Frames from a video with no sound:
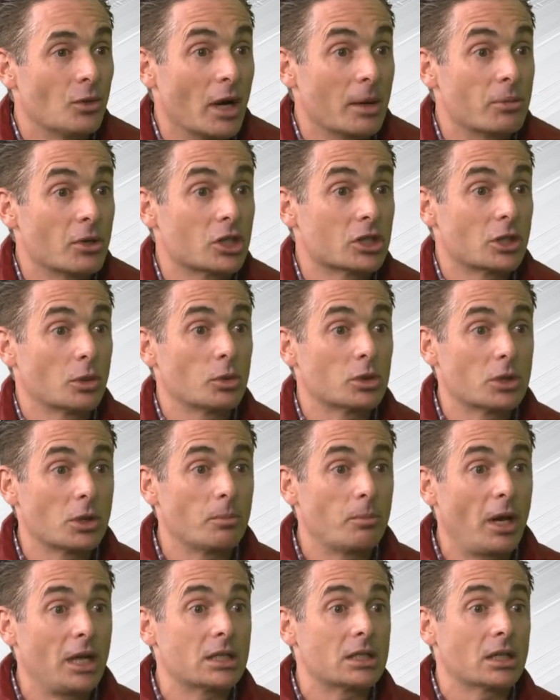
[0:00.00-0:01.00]
right? Because it was a,
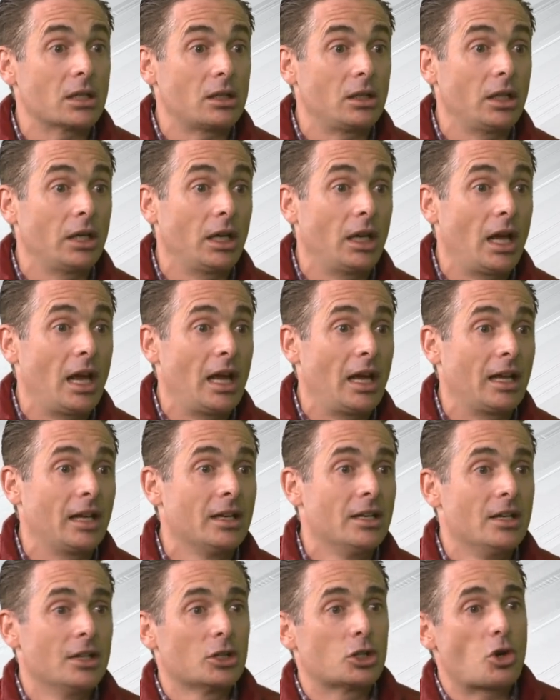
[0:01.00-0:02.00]
basically yeah.
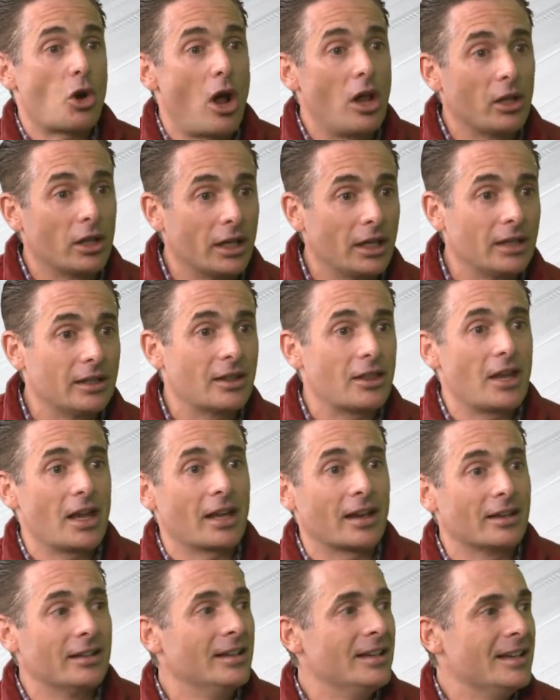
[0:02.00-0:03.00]
a trolley
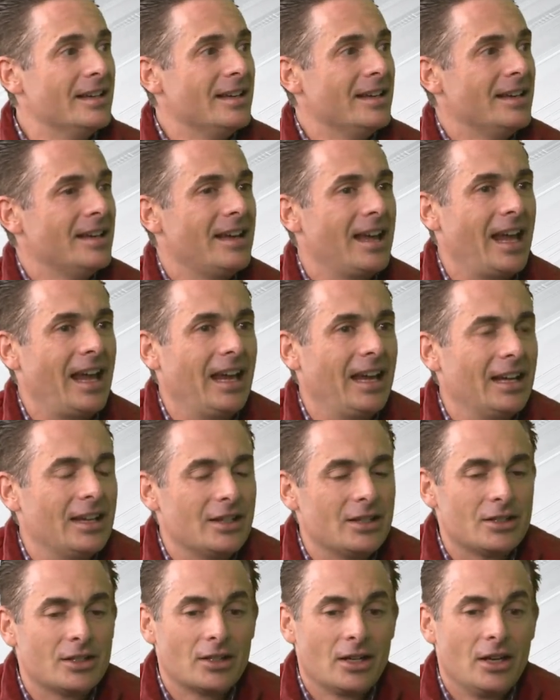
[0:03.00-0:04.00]
thing. Mm -hmm.
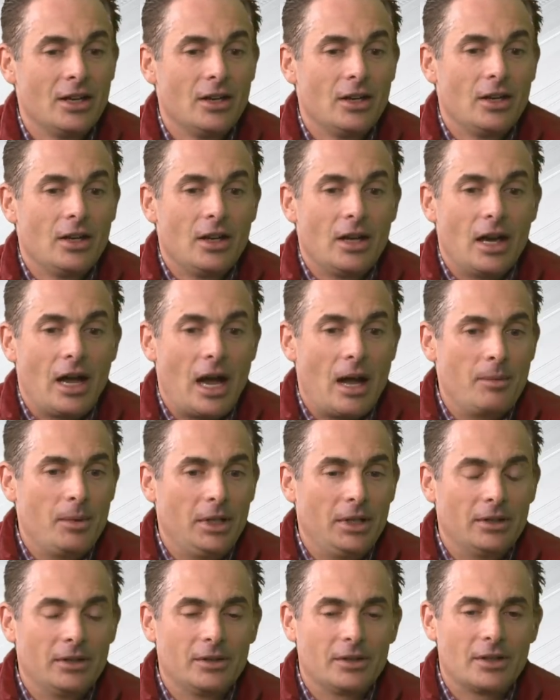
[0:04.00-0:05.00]
And I
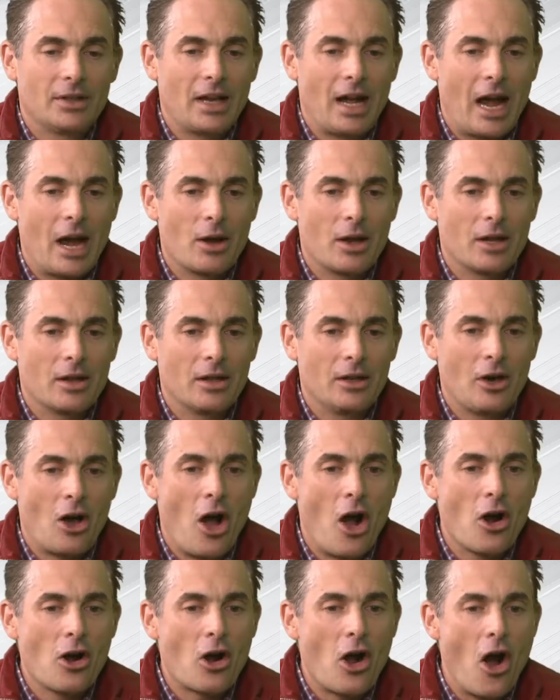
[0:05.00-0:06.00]
mean, I, in
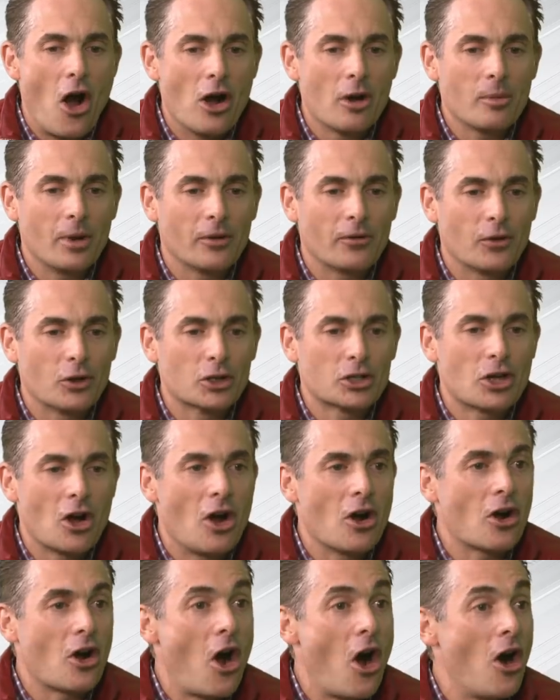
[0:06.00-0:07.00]
Hong Kong, my first
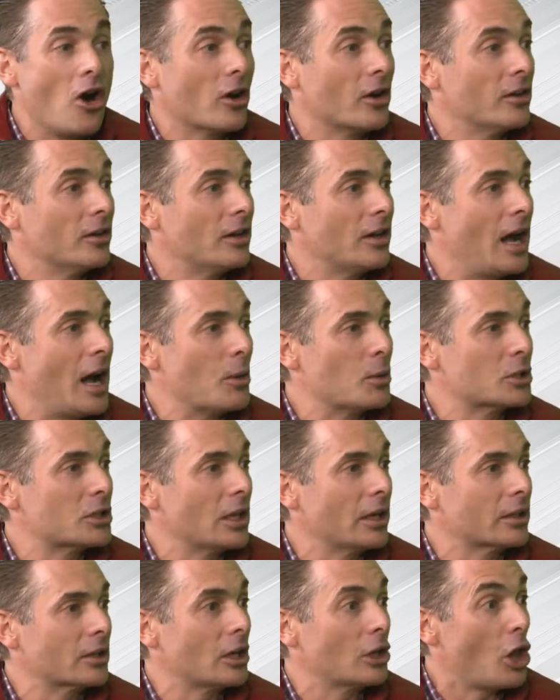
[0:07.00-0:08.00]
Hong Kong, I was
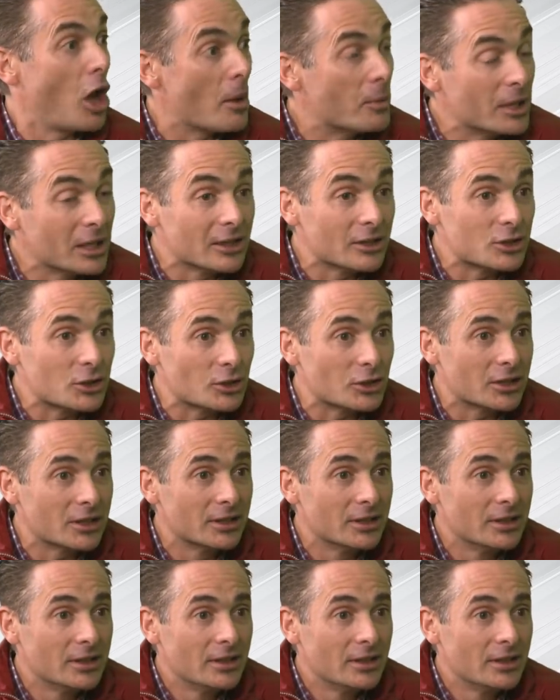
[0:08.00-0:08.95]
like the lobby lizard